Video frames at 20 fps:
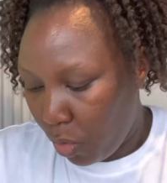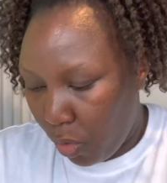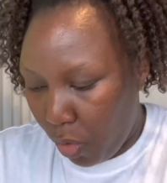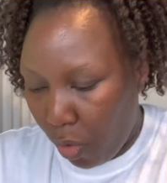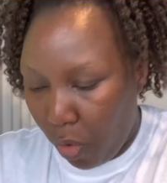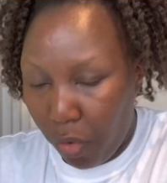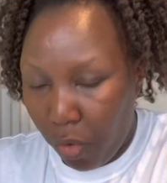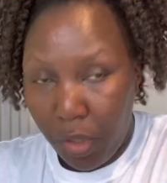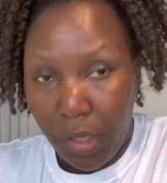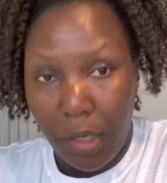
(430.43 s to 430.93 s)

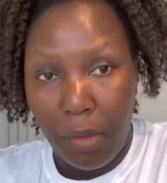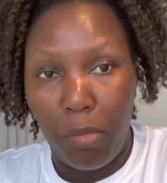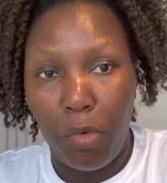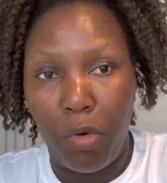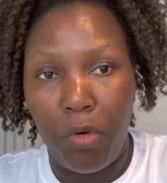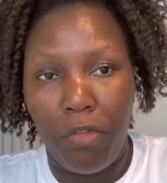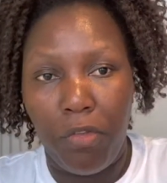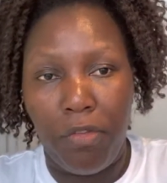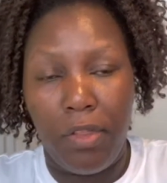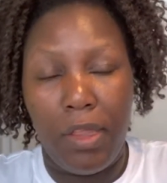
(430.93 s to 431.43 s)
order
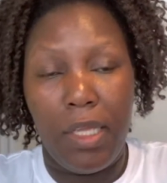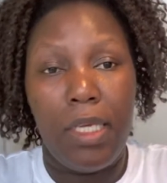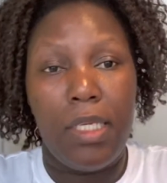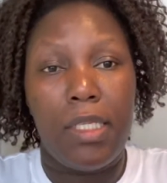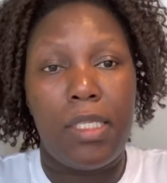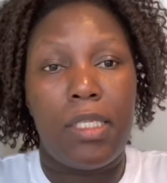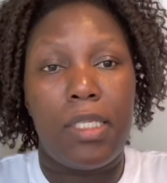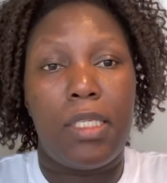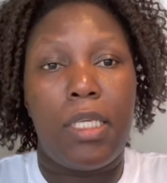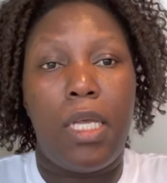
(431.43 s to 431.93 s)
more of
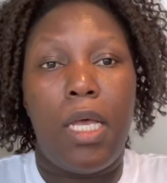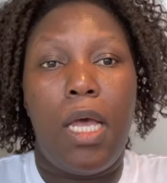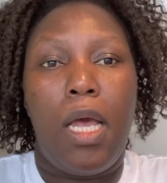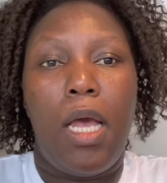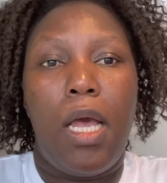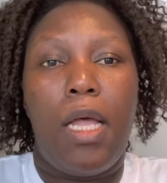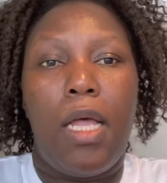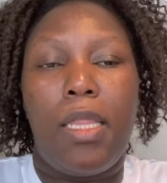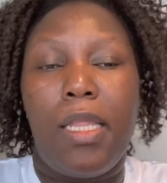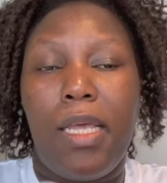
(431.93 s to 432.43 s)
these
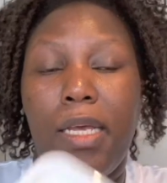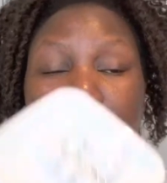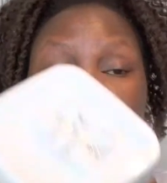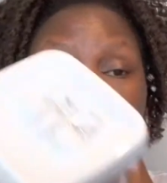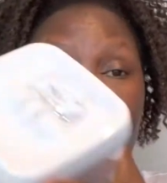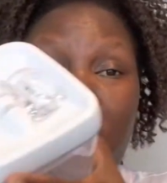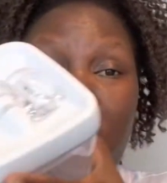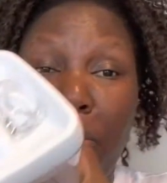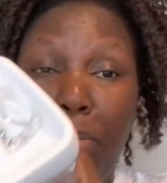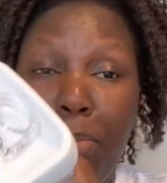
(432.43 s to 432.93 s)
they are
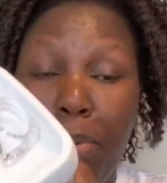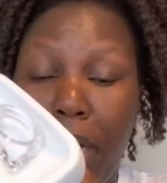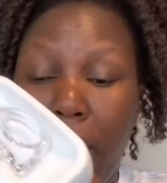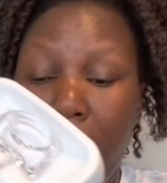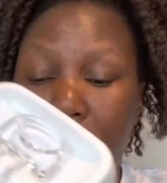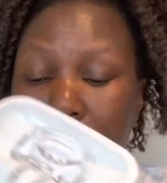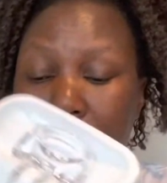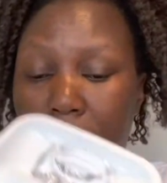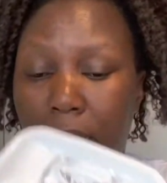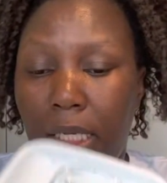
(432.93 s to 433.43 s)
so
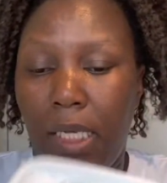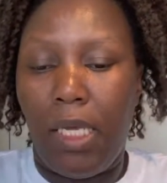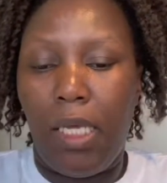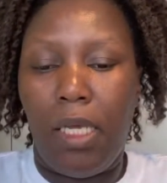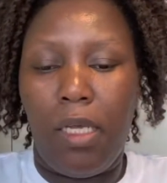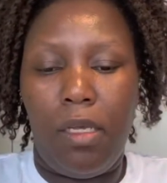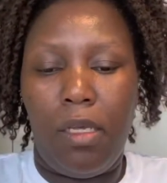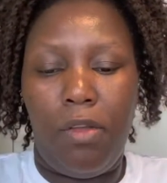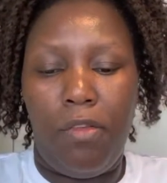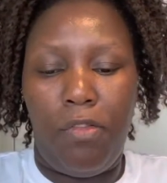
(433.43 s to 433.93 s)

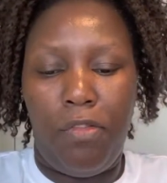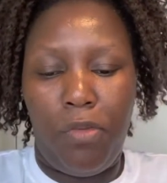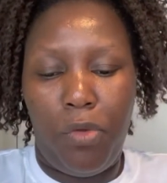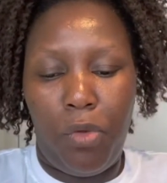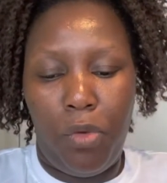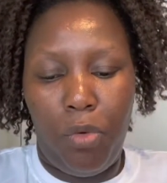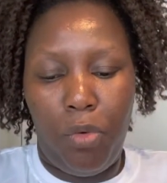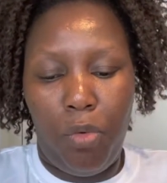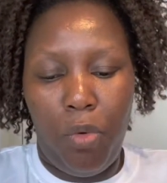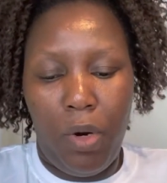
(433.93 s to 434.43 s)
pricey if
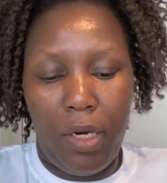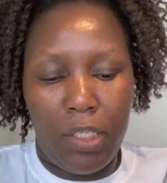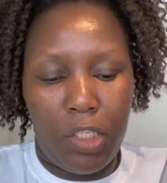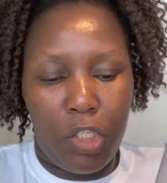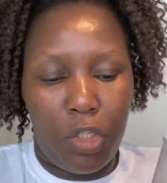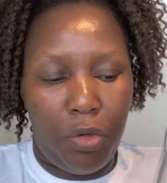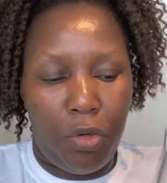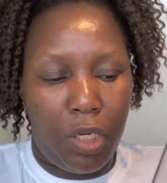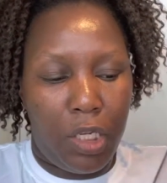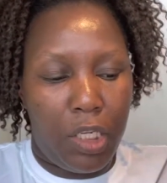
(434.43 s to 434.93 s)
you
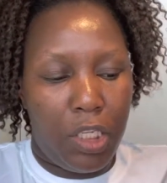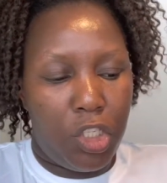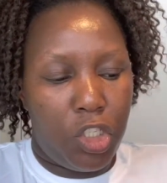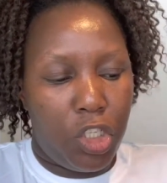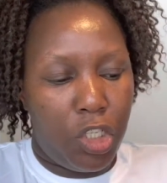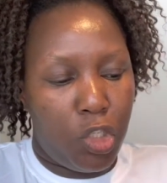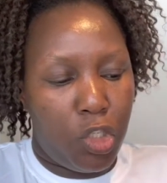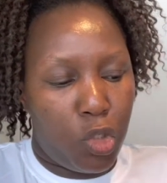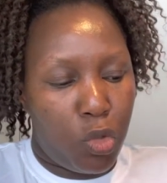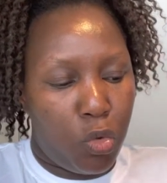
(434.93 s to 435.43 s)
want your
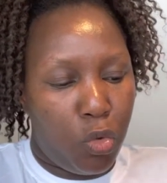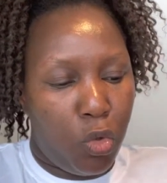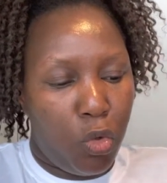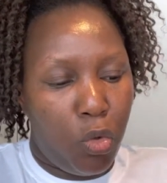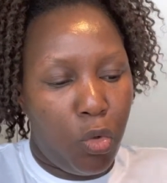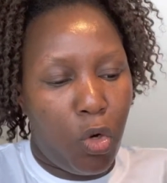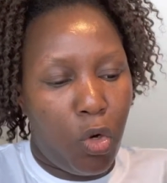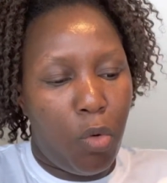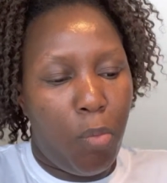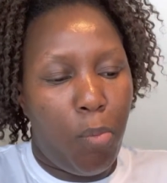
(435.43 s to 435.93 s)
kitchen to
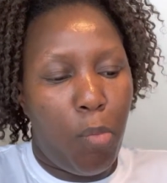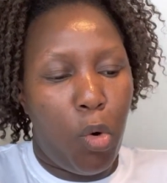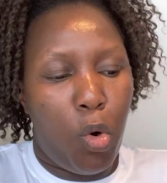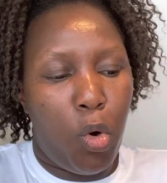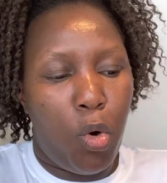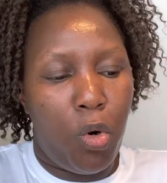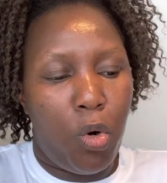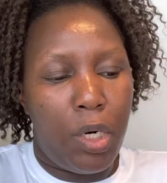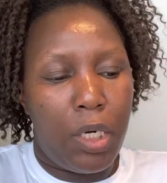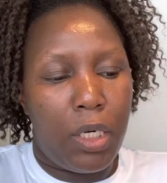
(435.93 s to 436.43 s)
look
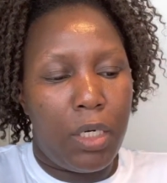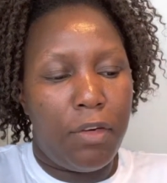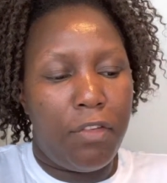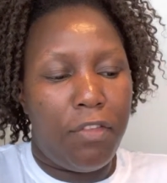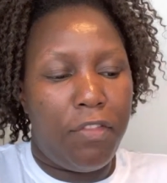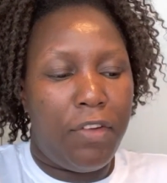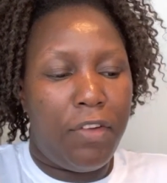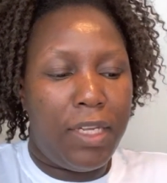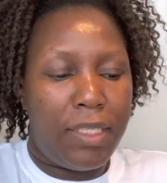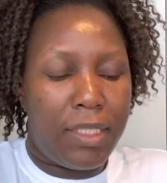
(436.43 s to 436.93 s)
more
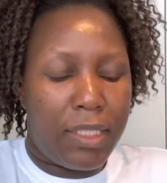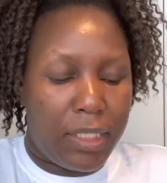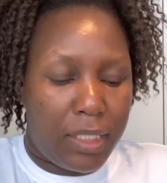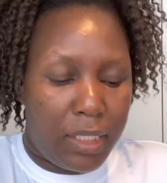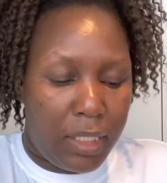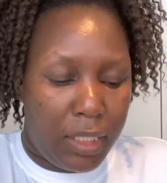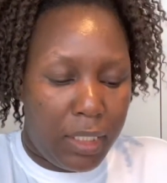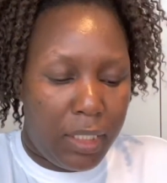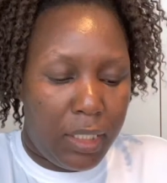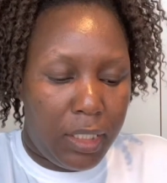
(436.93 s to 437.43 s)

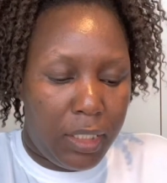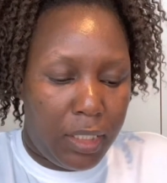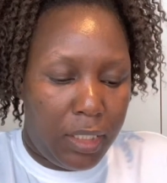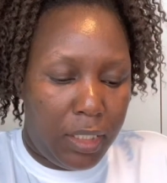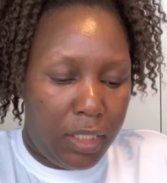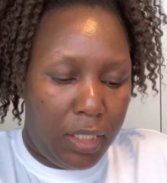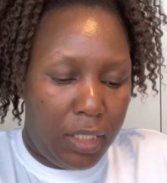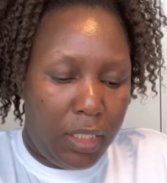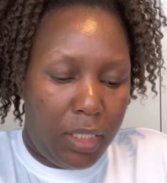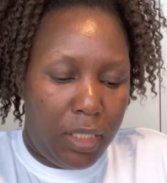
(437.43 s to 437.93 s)
fancy
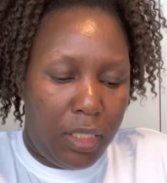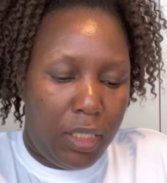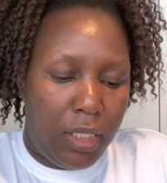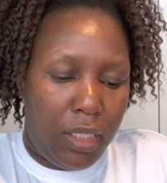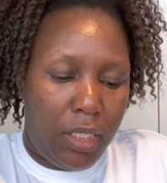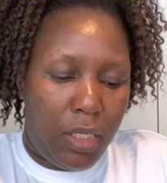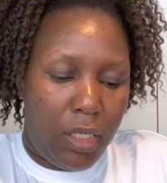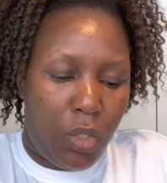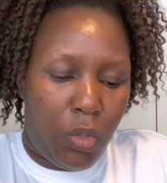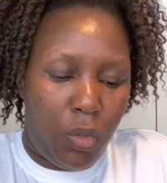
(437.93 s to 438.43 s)

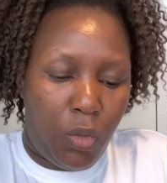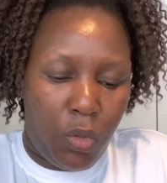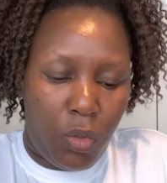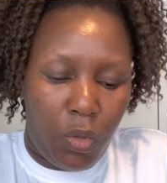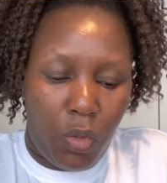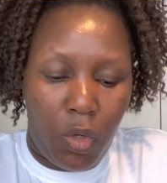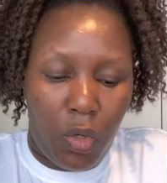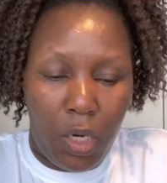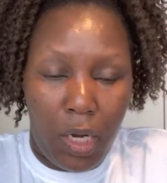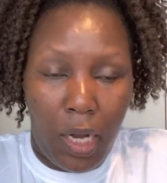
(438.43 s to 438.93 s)
or
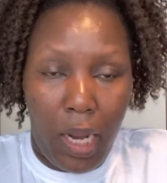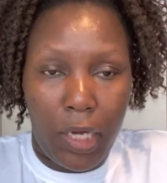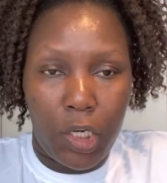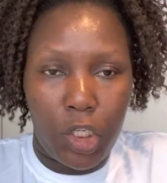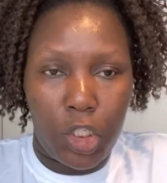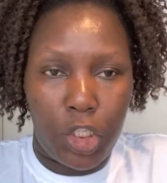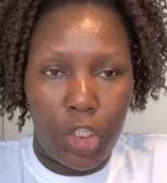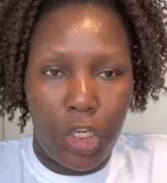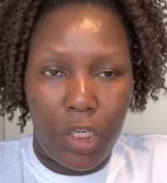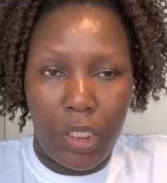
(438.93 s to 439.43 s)

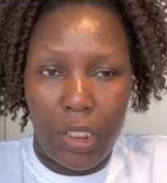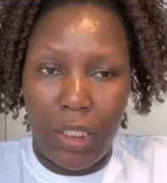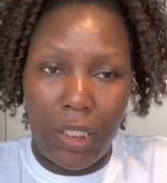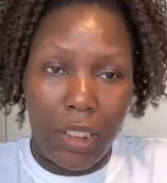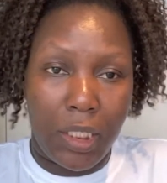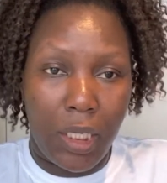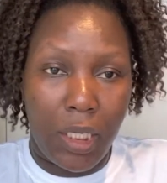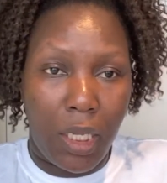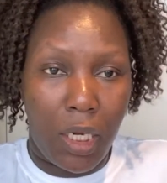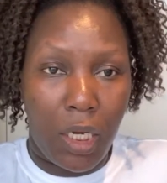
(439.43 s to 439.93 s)
luxury
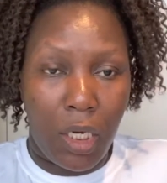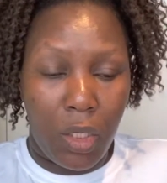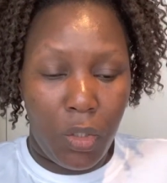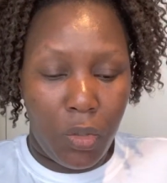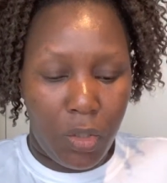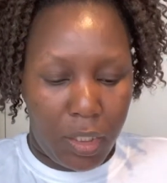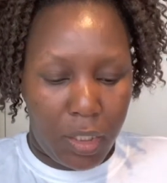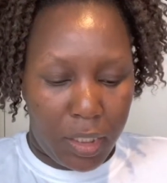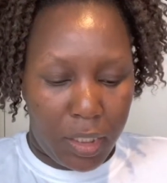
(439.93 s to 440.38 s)
look